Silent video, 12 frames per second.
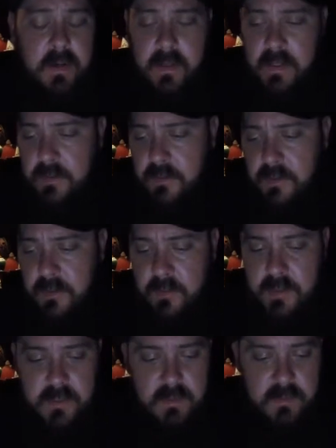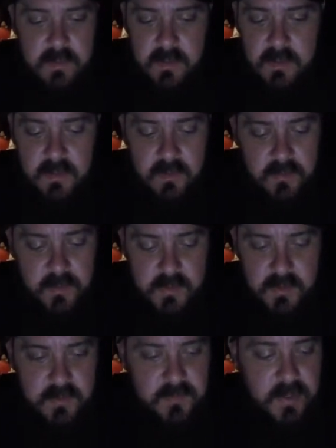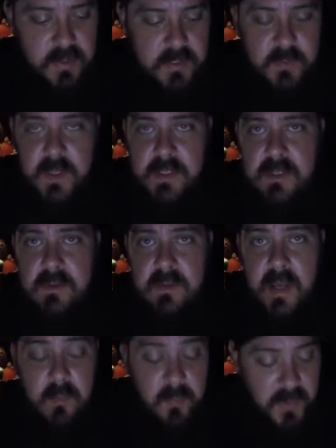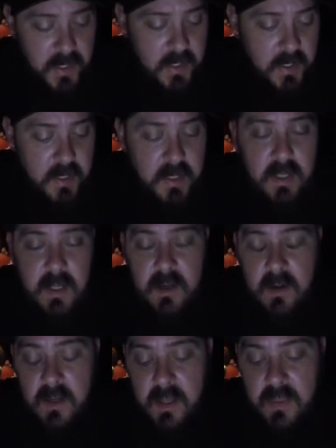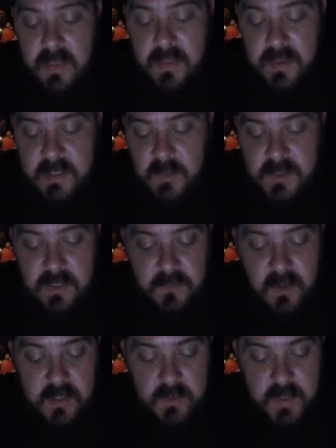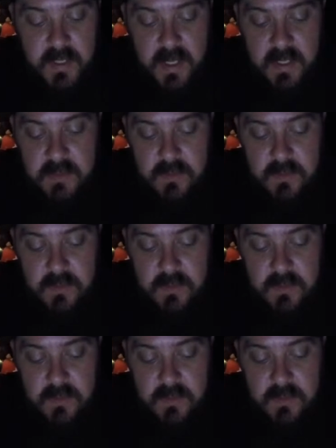And you can always, there's various ways to do that, but this was as far as we got.